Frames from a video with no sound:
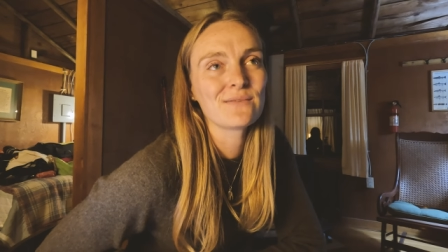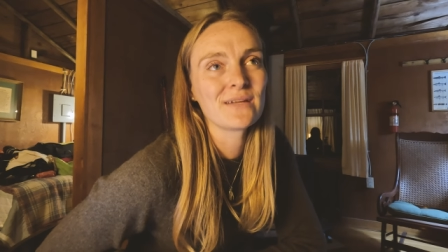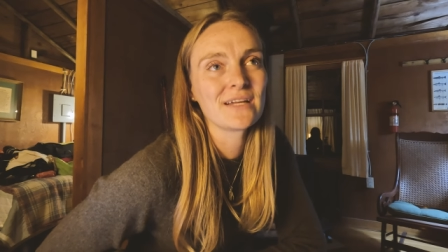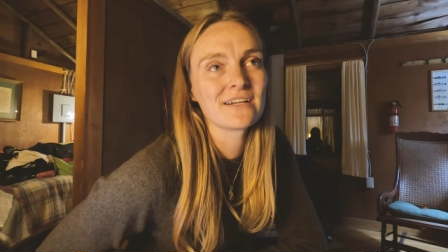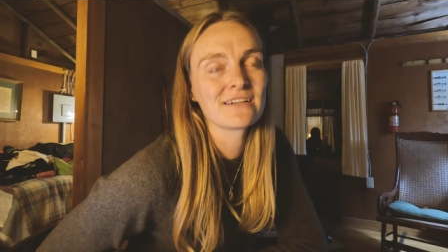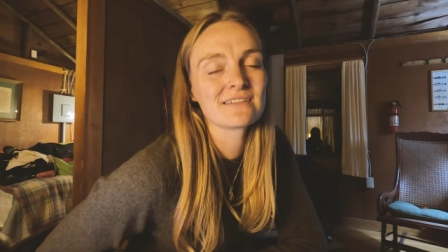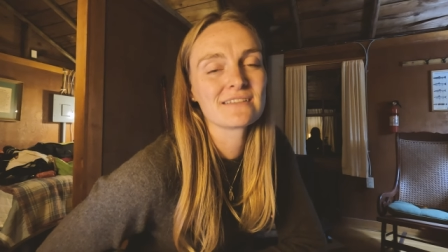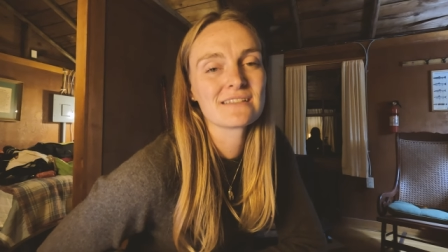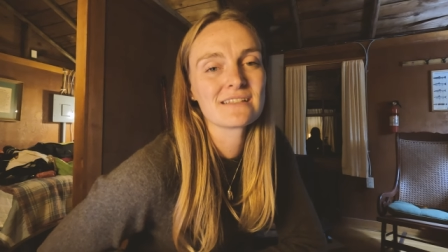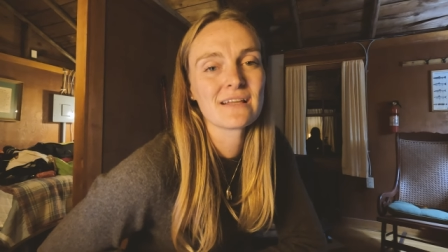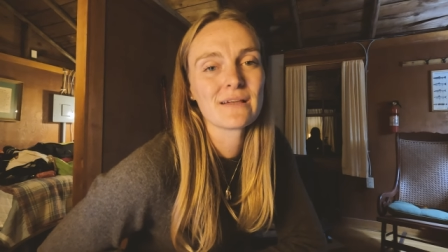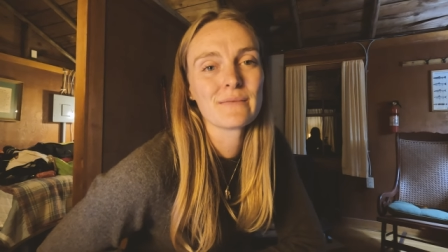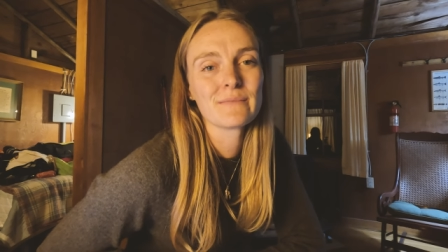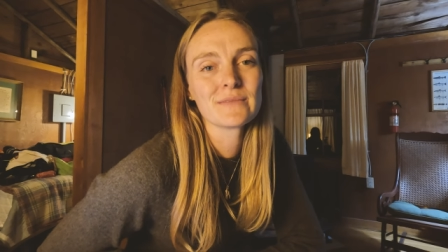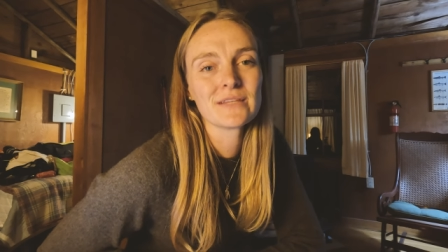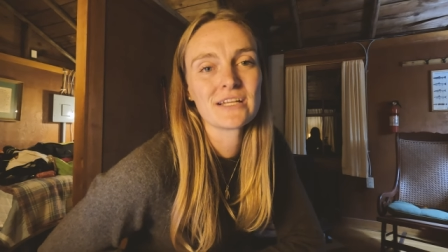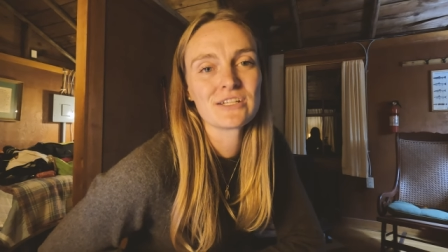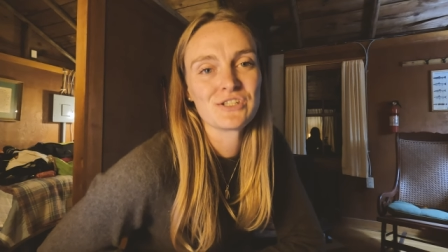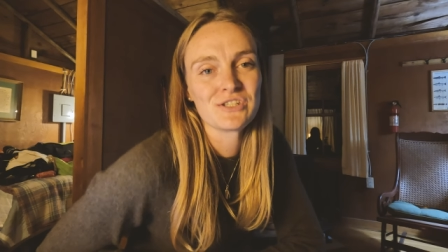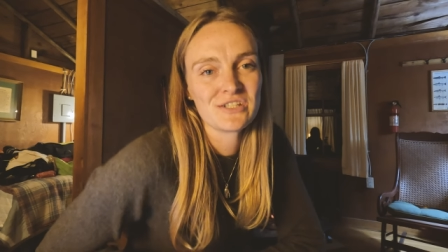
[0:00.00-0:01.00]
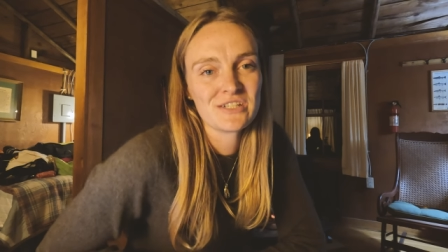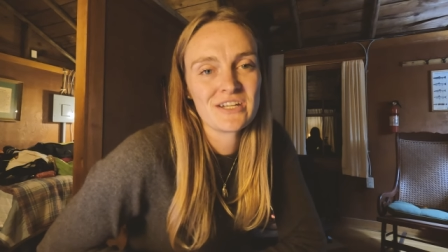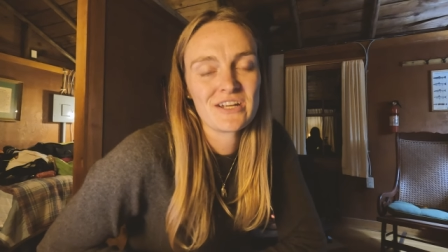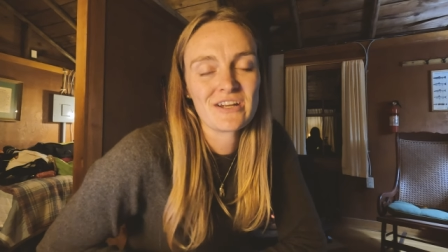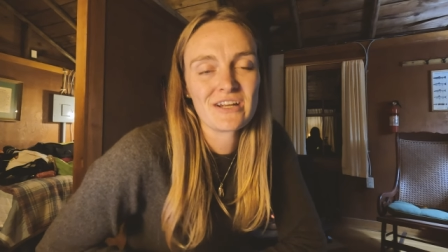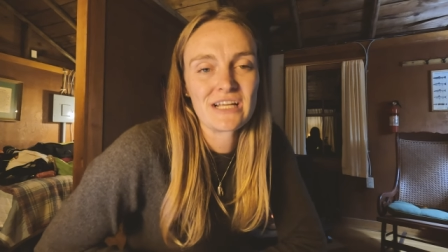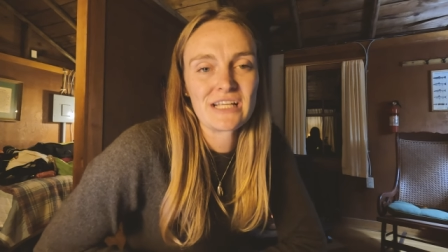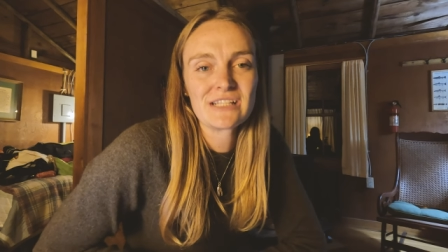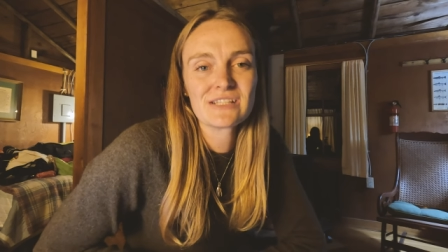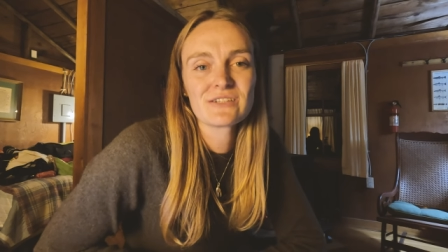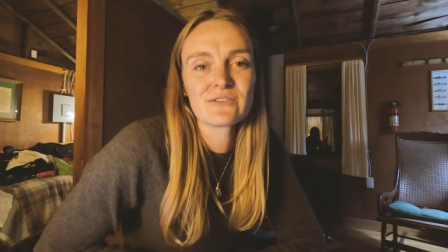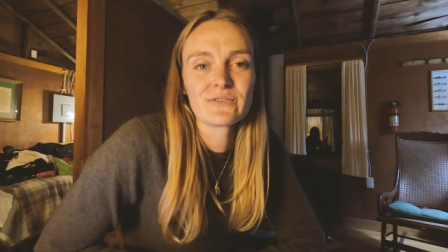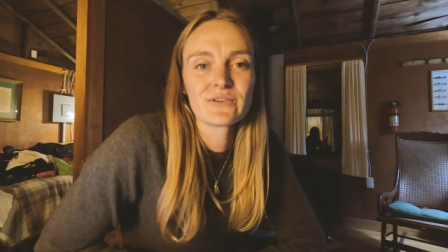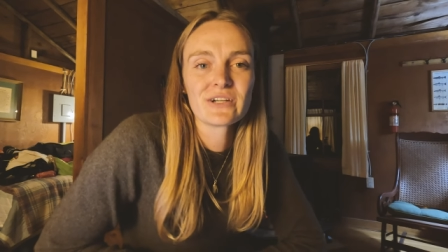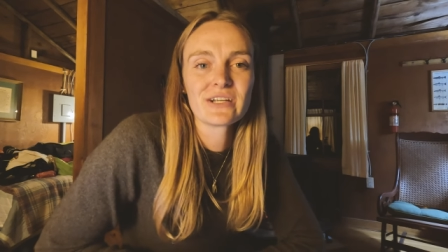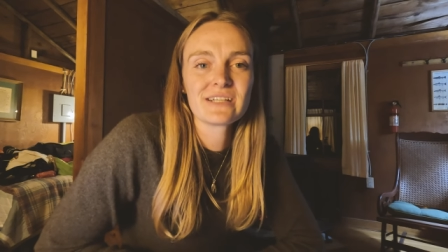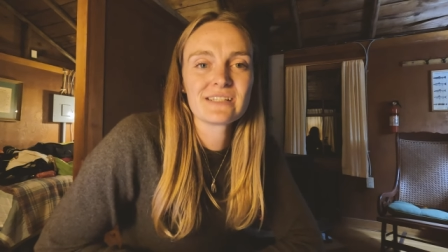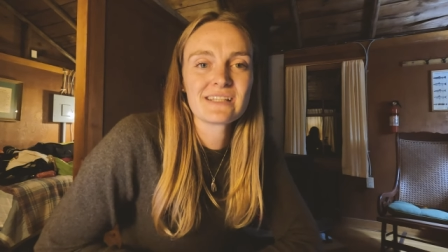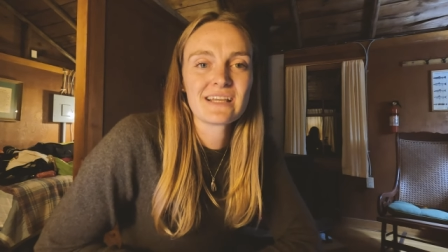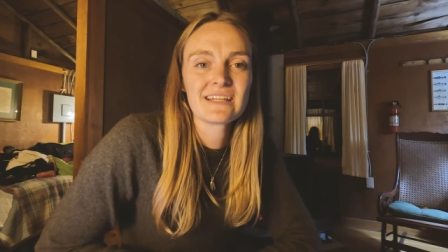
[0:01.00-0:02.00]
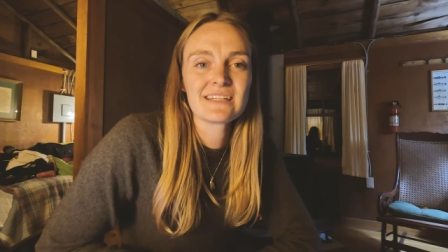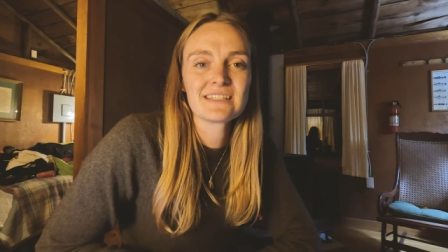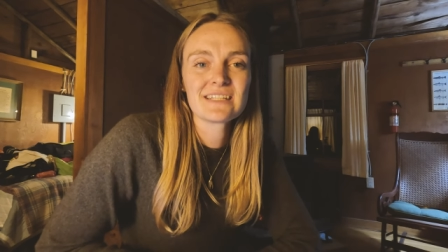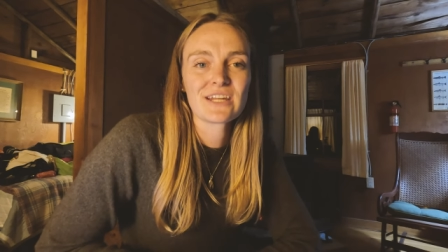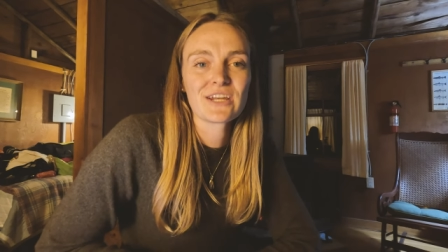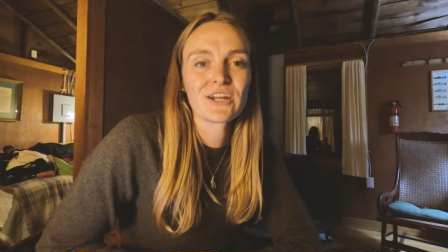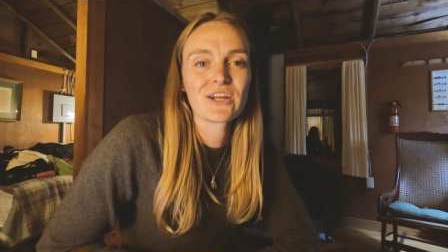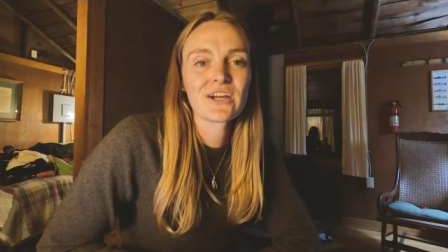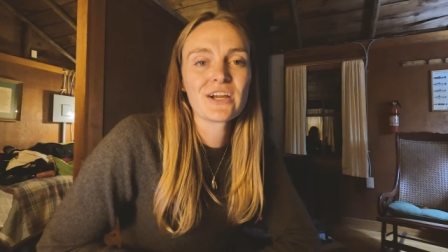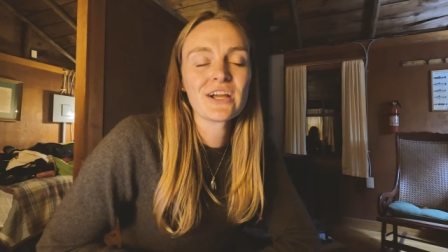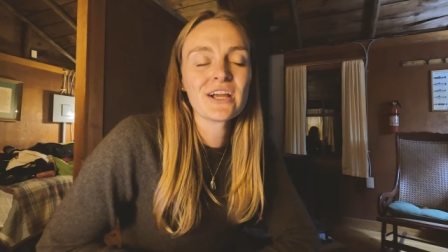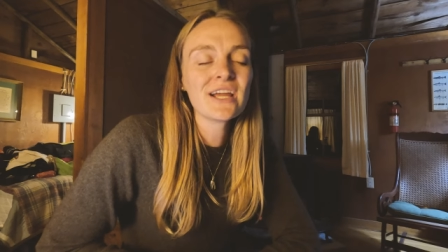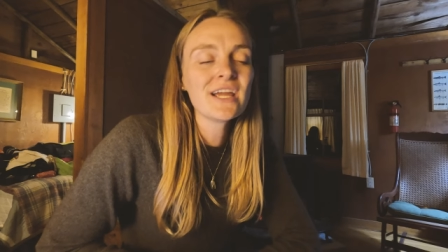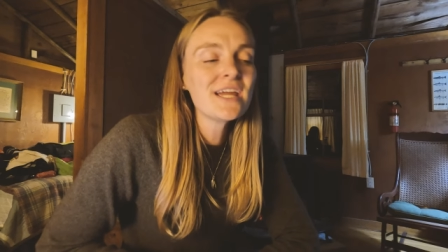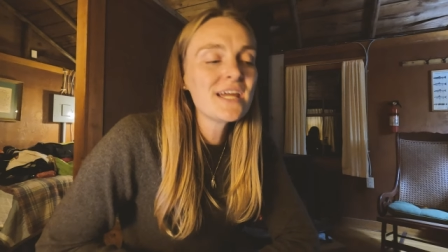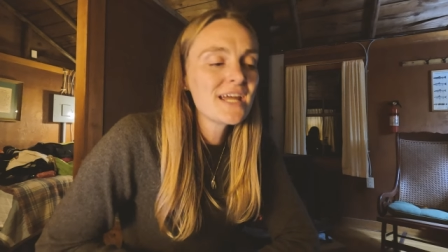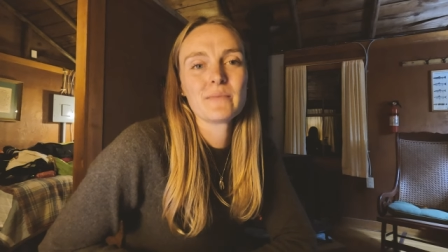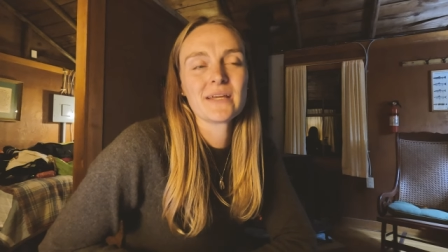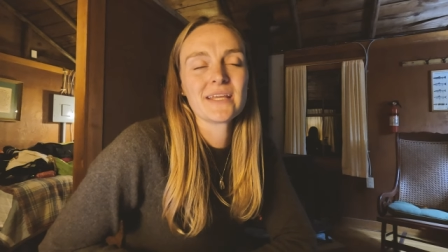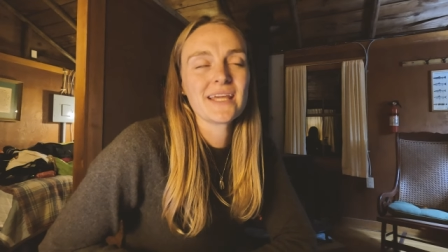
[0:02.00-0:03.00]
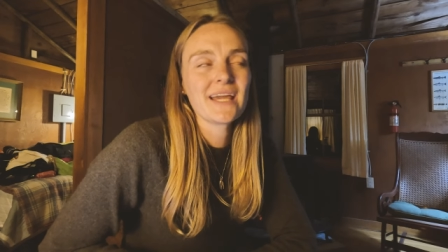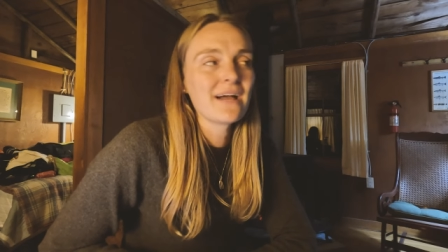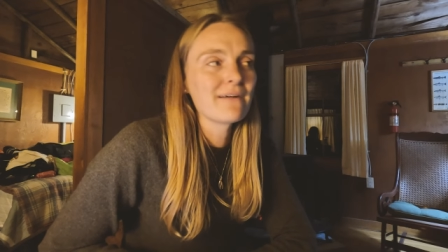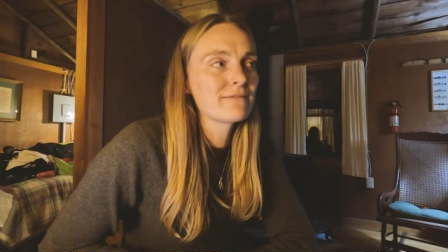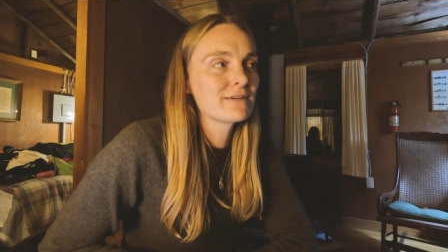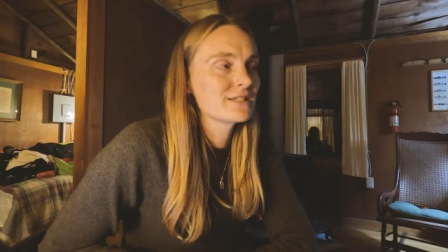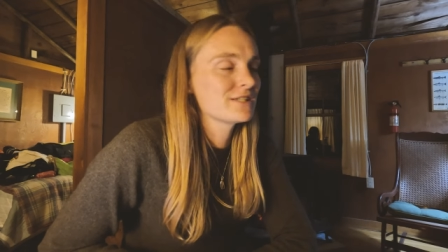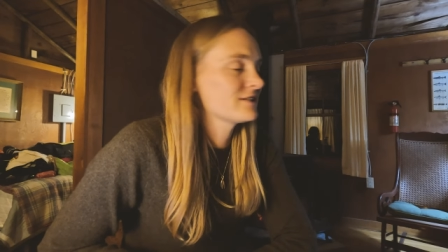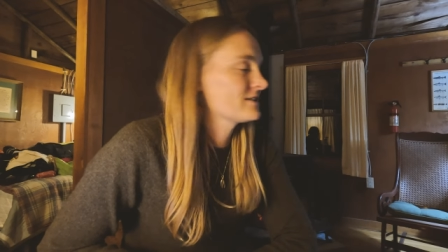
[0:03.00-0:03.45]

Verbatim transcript: We heard some legendary stories at dinner. But yeah, we're